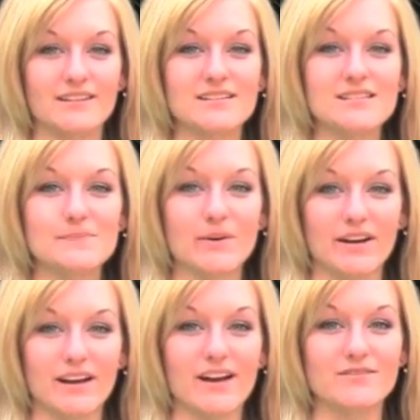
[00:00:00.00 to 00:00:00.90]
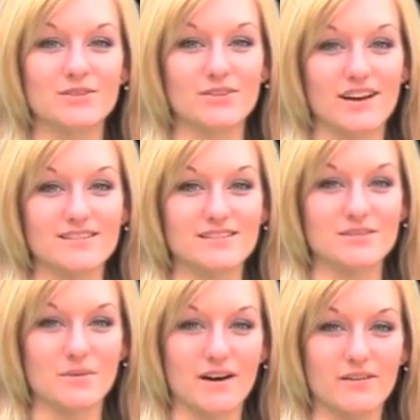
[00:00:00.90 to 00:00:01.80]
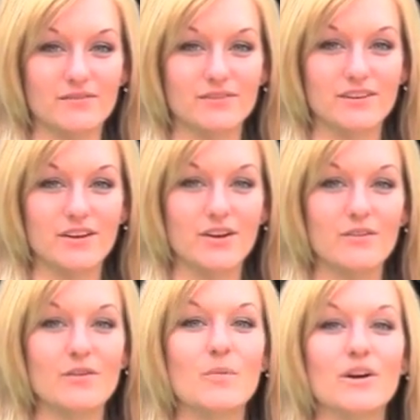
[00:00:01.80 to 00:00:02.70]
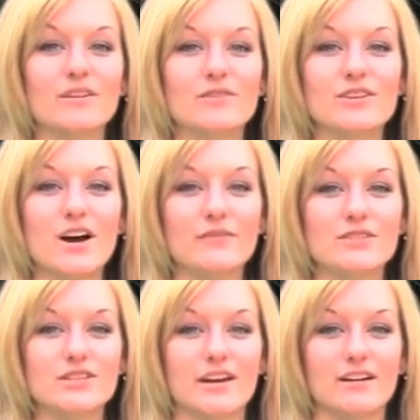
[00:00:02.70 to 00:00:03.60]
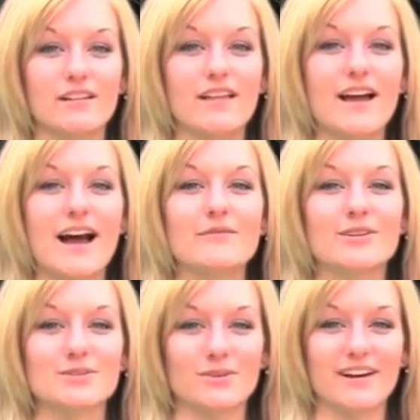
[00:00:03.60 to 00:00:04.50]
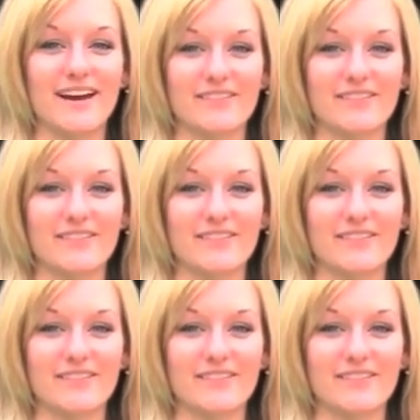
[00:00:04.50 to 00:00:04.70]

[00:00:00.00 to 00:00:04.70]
in the spring of 2012. Reporting for the Dolphin Channel, I'm Victoria